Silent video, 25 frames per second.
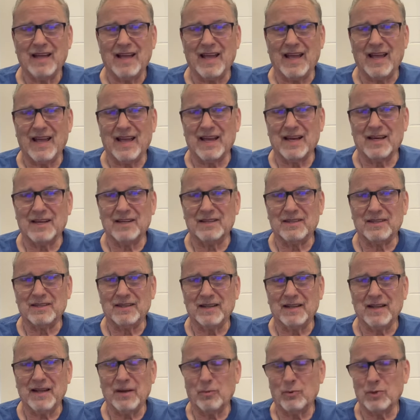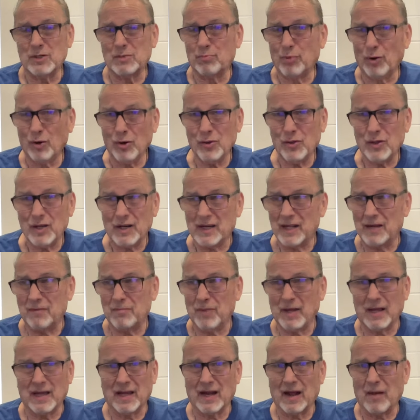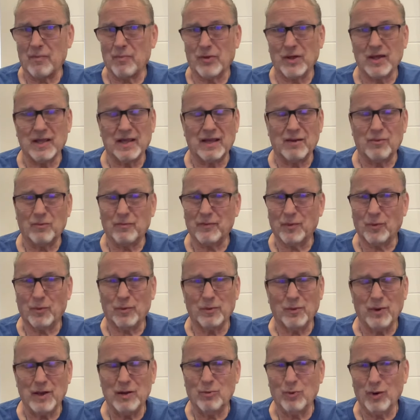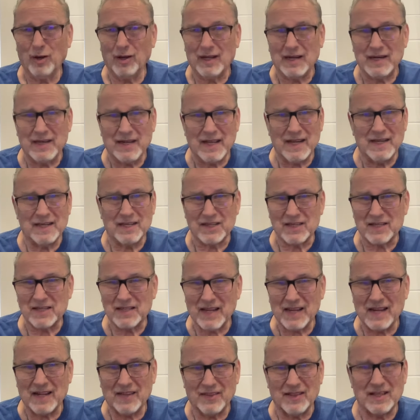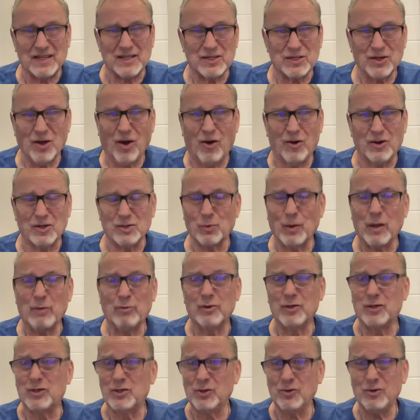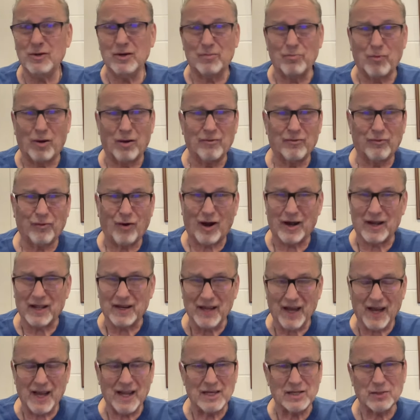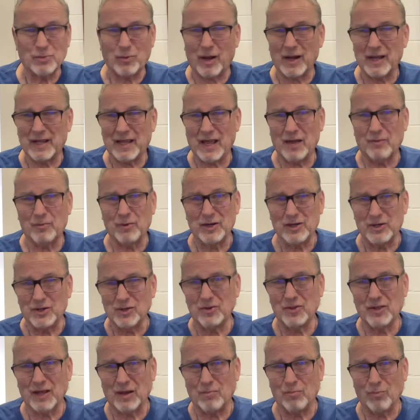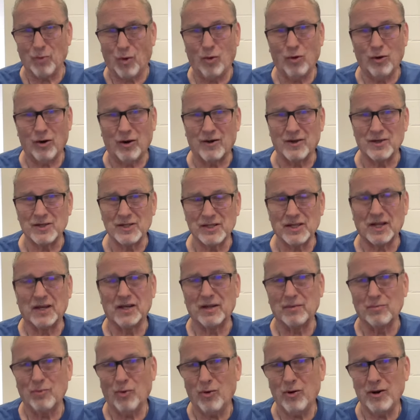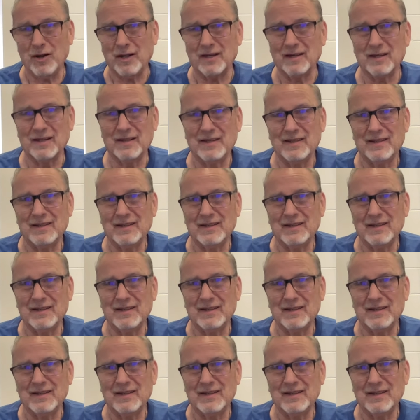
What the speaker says: and it was birthing in me, and I'm thinking, we really need to sing these songs. We would do them on Friday nights. Why can't we do them more on Sunday morning?